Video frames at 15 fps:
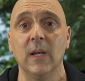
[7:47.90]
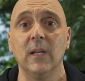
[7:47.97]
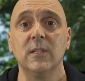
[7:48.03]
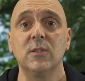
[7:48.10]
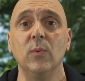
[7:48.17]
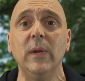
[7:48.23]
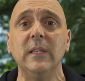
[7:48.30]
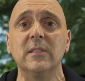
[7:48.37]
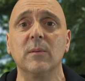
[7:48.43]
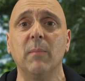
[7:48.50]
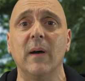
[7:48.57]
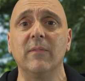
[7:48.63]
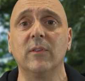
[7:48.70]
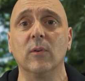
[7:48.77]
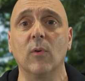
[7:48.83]
Suites
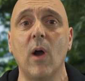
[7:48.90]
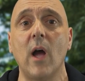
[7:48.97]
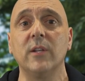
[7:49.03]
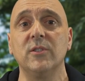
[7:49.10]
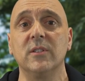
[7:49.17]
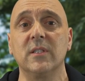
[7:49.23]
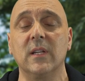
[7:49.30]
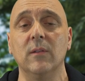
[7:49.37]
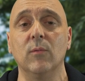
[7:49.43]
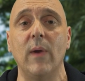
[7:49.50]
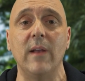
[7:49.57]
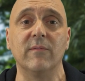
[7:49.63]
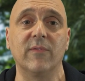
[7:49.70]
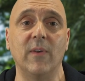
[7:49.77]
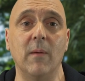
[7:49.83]
above garages can
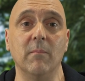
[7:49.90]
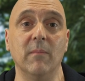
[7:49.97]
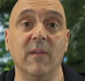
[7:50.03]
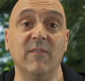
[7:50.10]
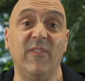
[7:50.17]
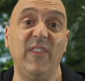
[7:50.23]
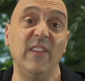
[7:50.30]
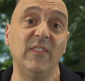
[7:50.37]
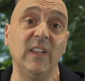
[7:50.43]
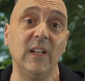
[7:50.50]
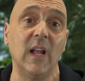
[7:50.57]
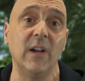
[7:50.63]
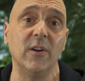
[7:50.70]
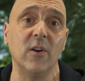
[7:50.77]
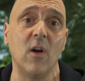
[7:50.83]
rent from
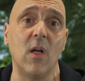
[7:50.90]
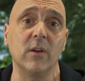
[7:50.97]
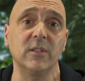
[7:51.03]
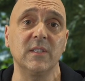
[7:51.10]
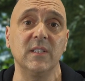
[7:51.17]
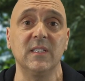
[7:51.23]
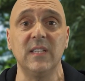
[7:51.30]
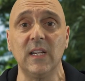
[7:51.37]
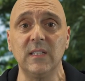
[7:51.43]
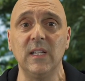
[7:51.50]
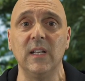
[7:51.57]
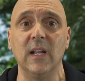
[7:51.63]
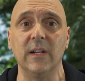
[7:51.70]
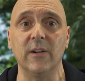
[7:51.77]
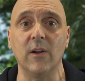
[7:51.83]
$1,500 to
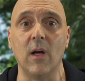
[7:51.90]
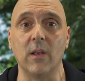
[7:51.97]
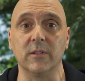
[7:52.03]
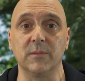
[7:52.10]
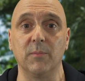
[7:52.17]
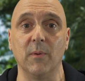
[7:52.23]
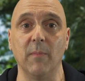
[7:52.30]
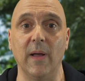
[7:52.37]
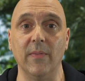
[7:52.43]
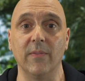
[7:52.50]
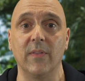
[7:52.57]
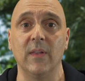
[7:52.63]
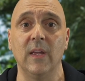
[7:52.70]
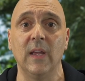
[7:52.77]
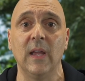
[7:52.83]
$1,600 per month.